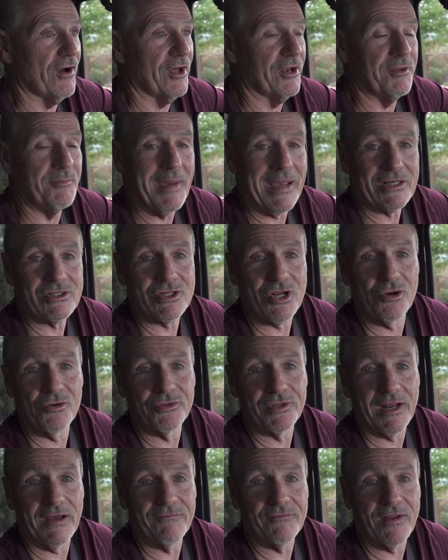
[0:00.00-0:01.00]
New Mexico
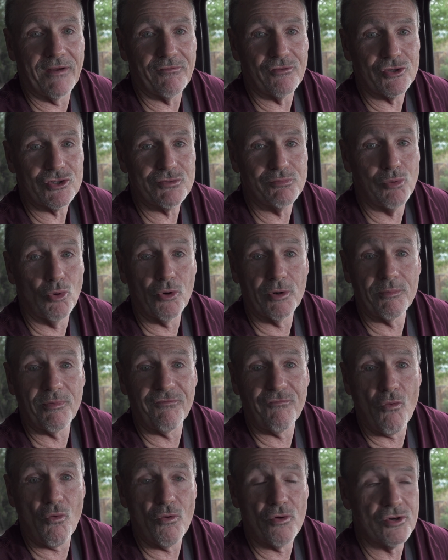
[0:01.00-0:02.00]
that I've never explored
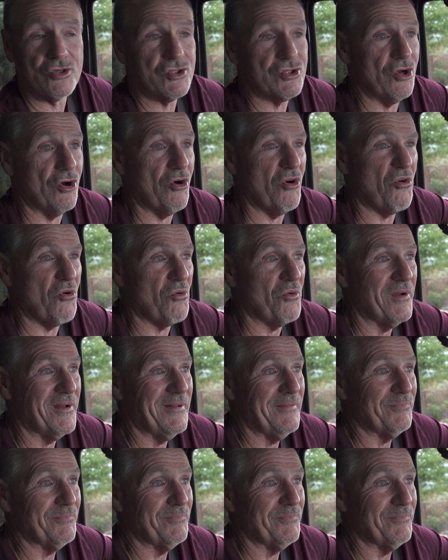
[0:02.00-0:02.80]
before, so